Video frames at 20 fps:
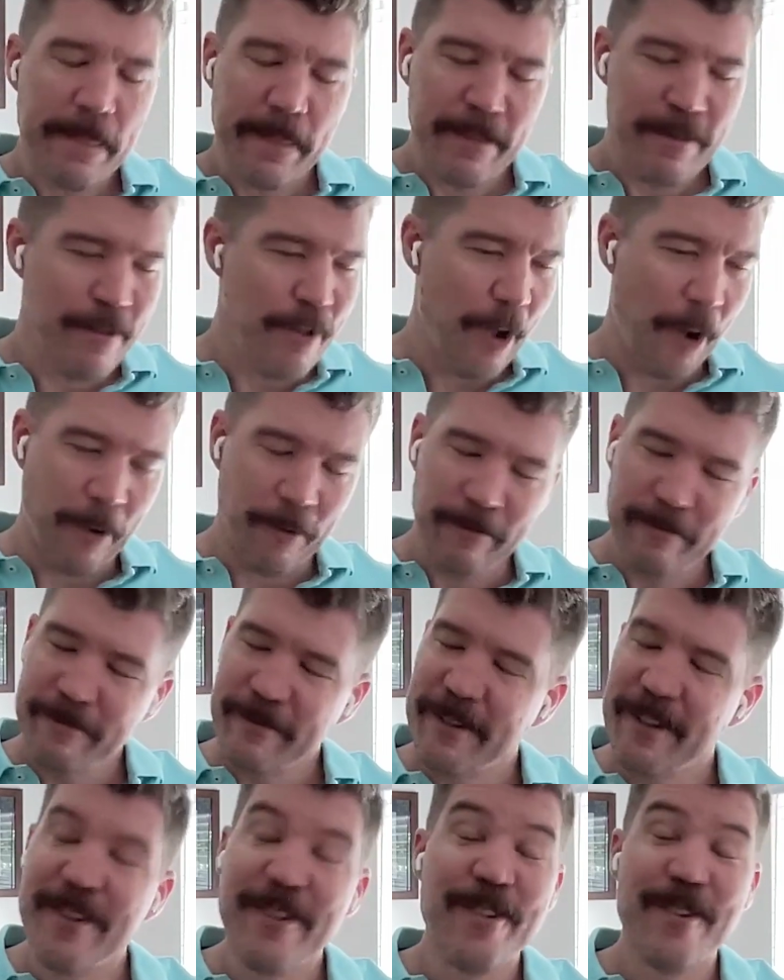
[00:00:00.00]
No,
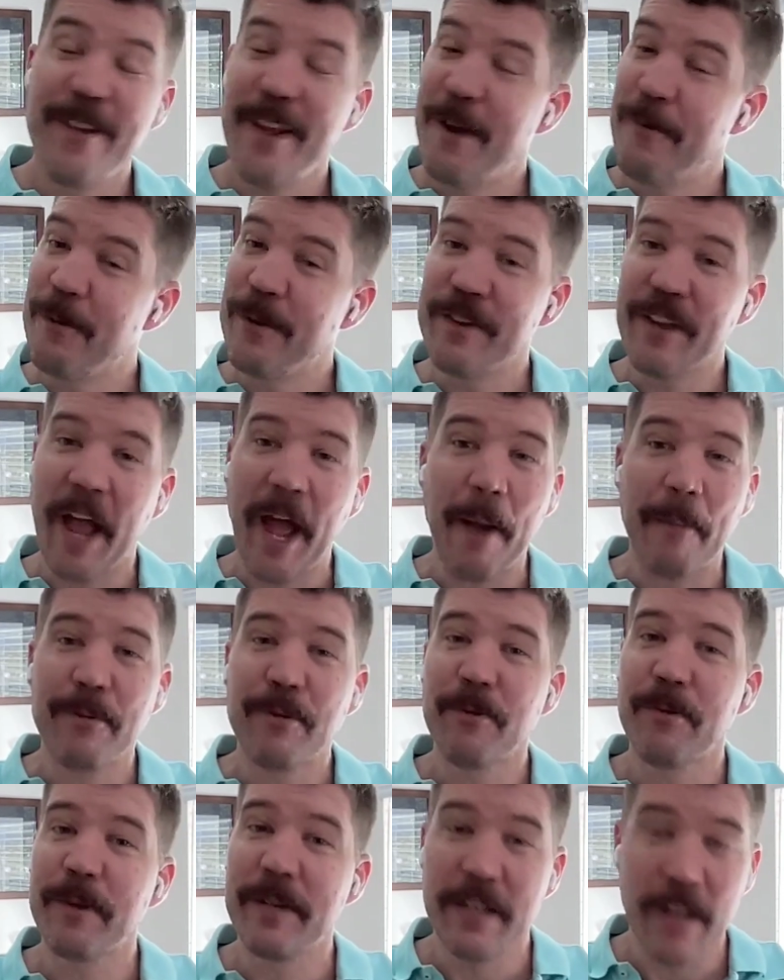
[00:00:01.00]
it was
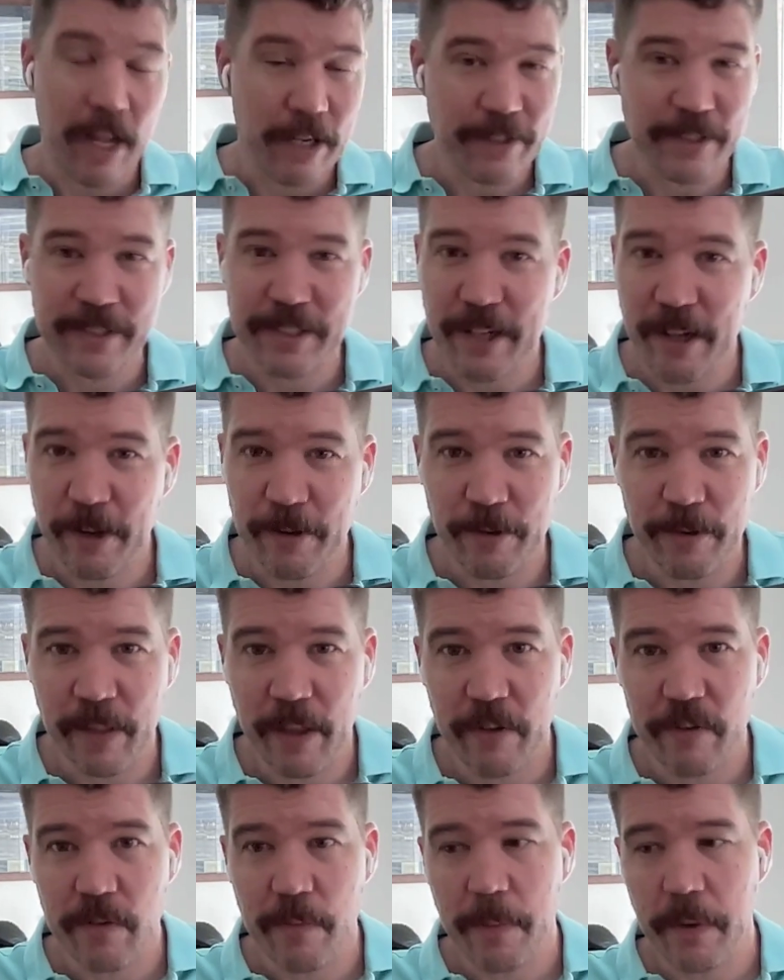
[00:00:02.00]
absolutely not just
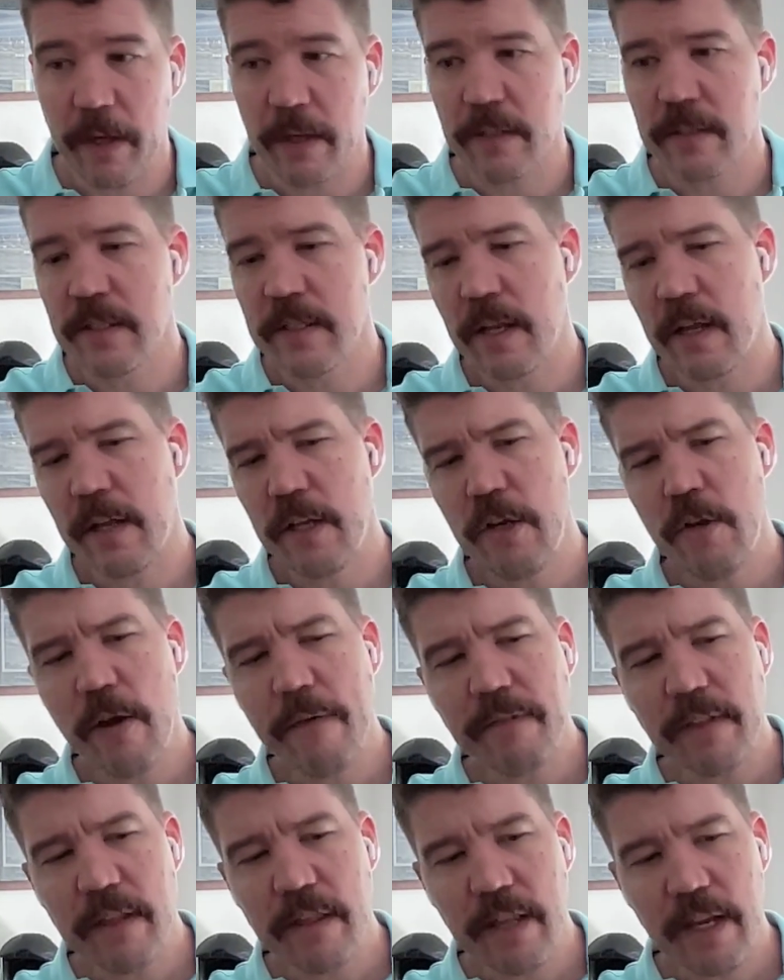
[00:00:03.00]
100,000 bucks. You
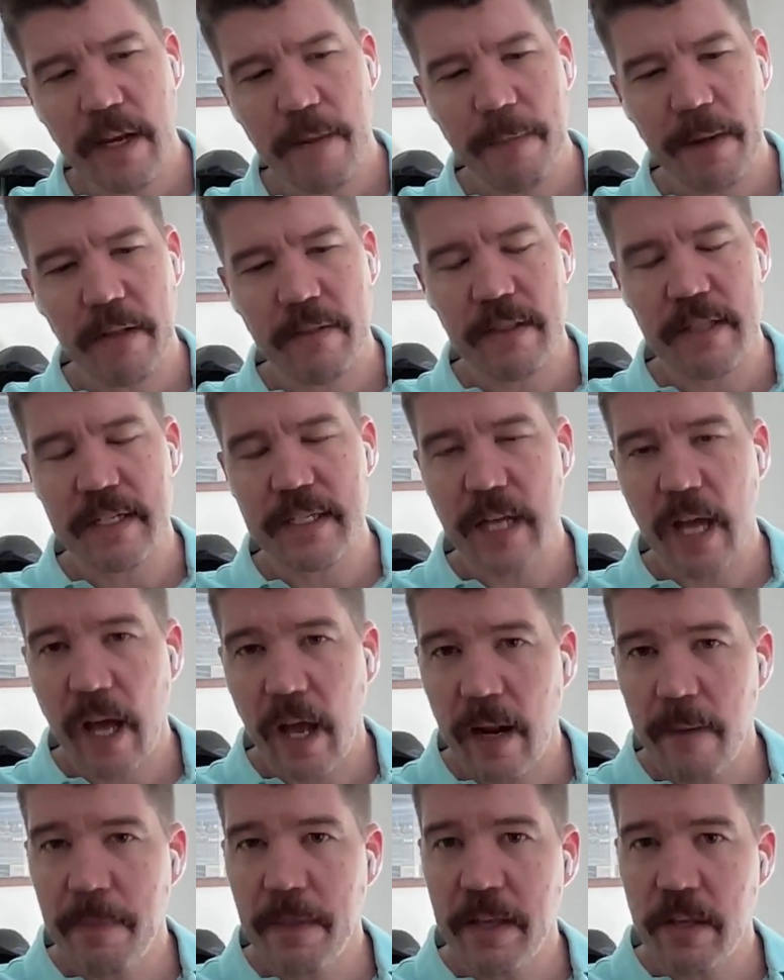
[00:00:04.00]
have to think about the
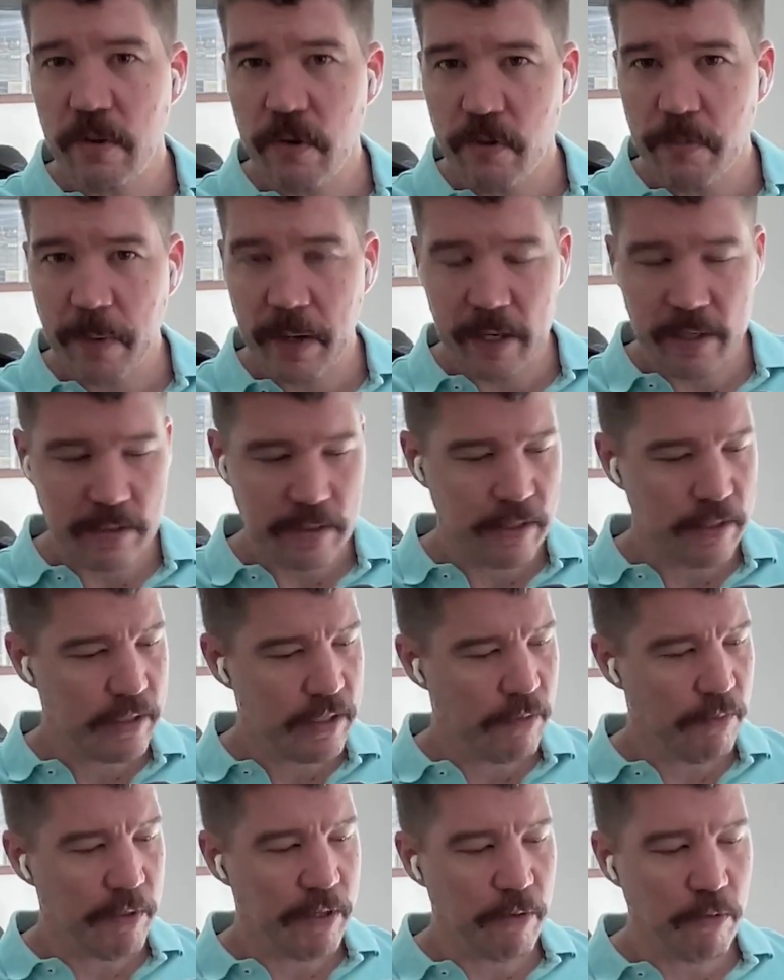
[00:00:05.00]
time that you spent
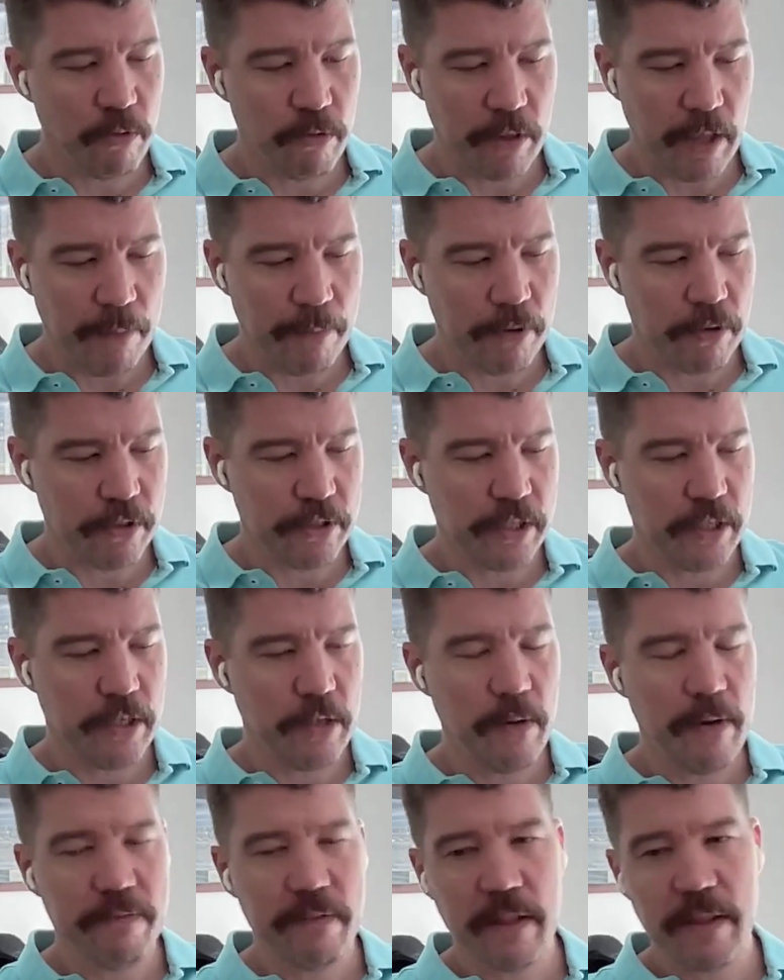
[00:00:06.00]
to recruit that person.
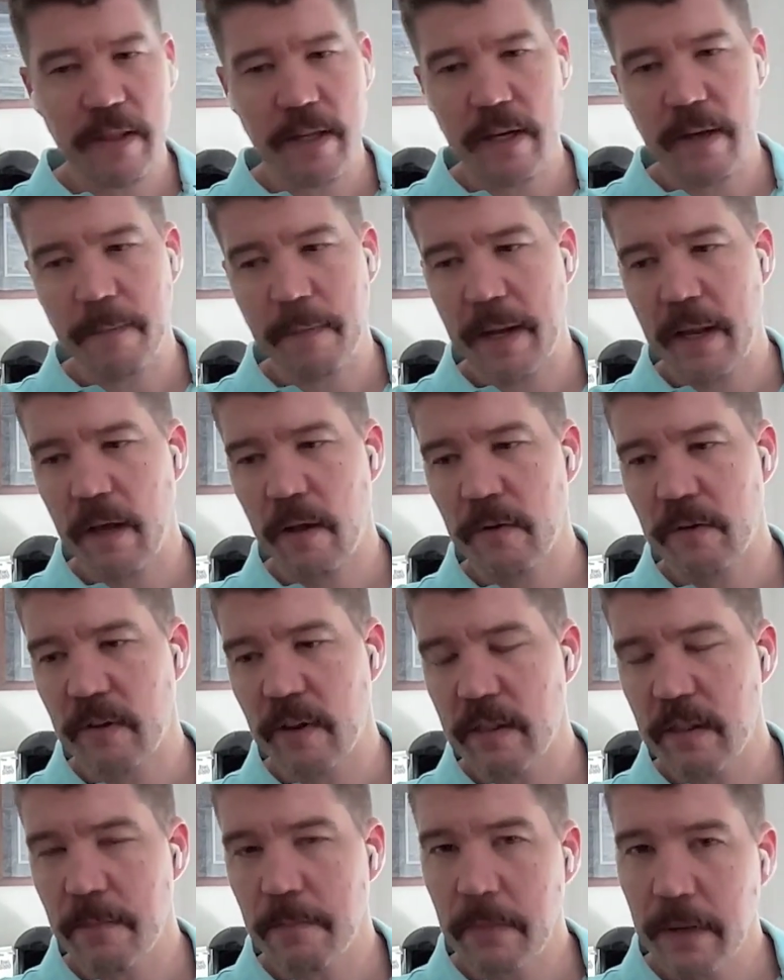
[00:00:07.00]
You have to think about
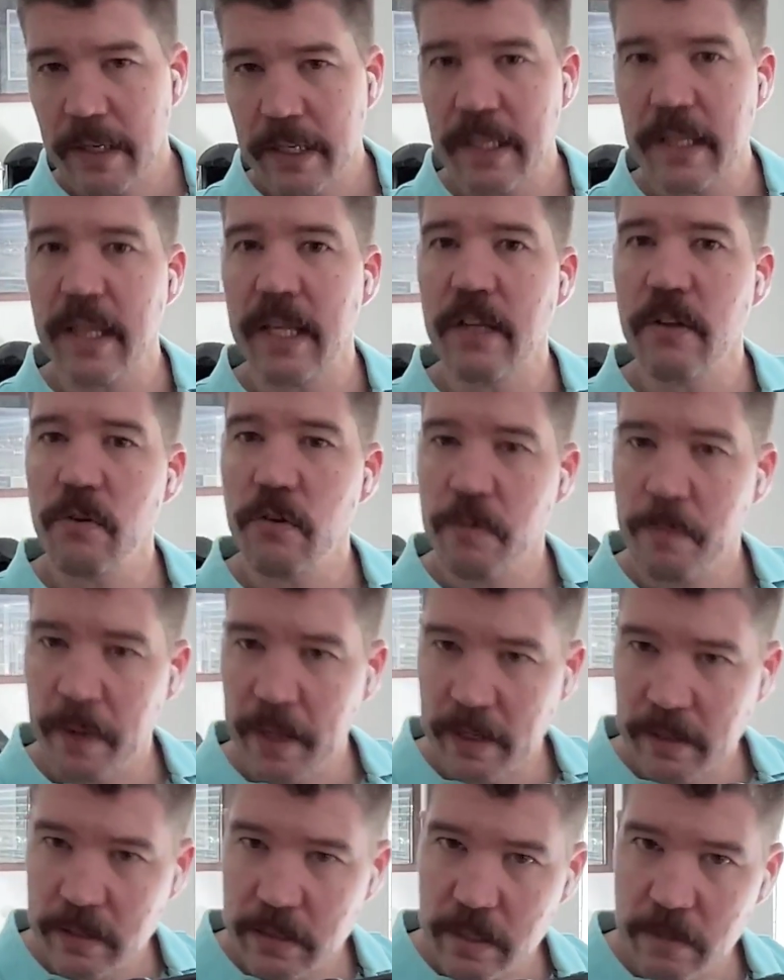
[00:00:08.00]
the money that you
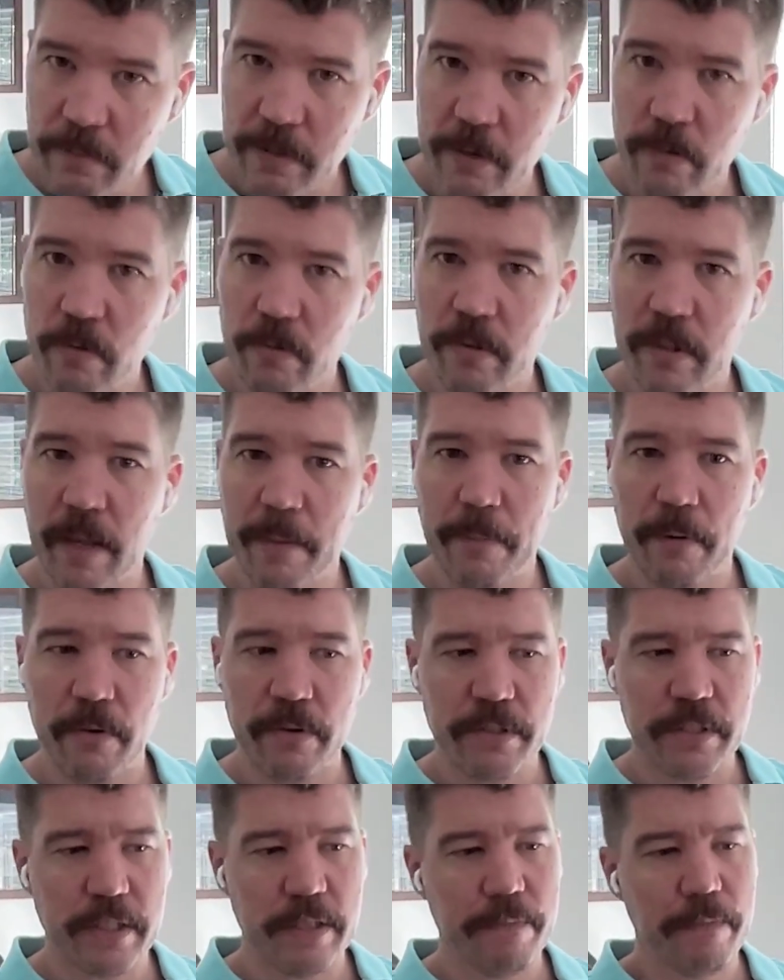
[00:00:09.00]
spent to recruit that
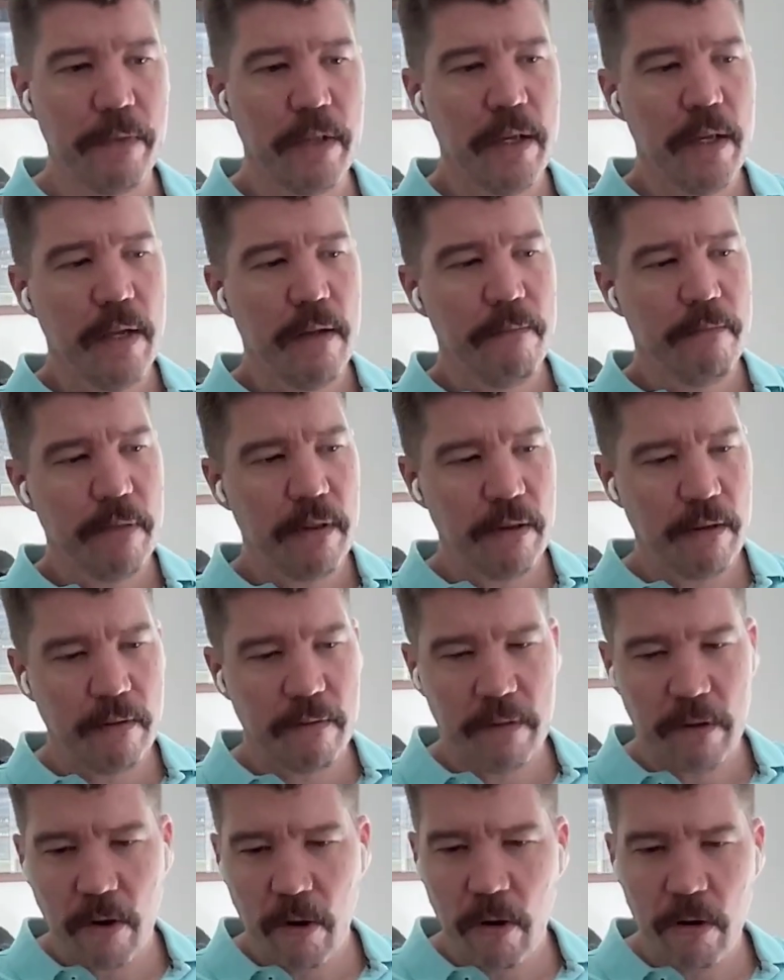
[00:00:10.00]
person, the
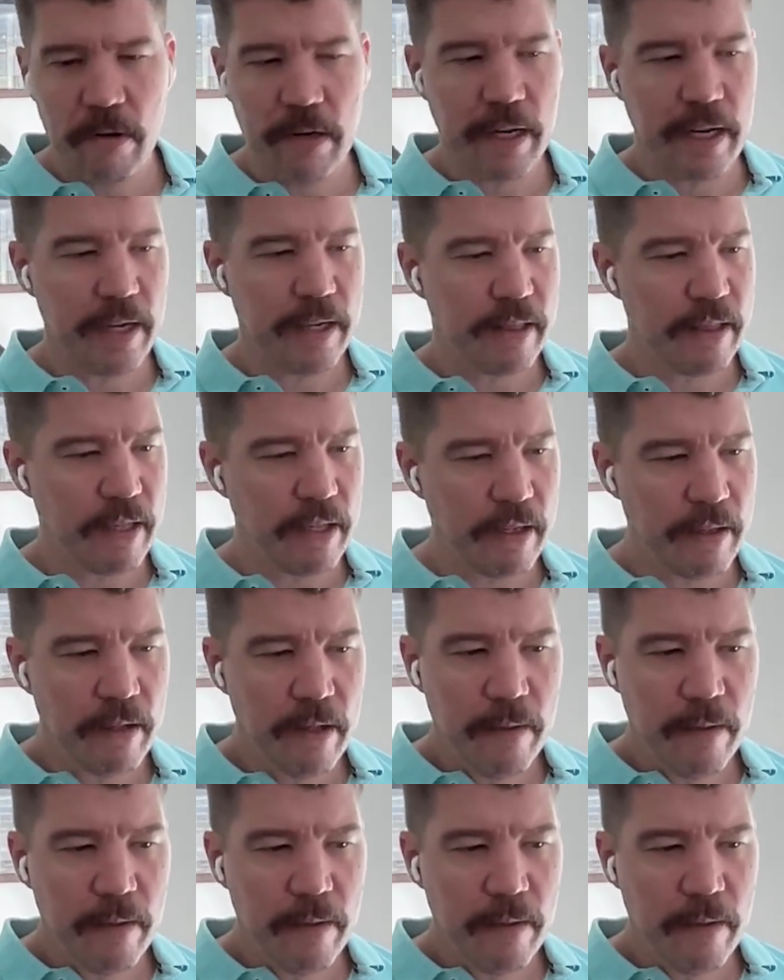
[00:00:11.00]
heartache, the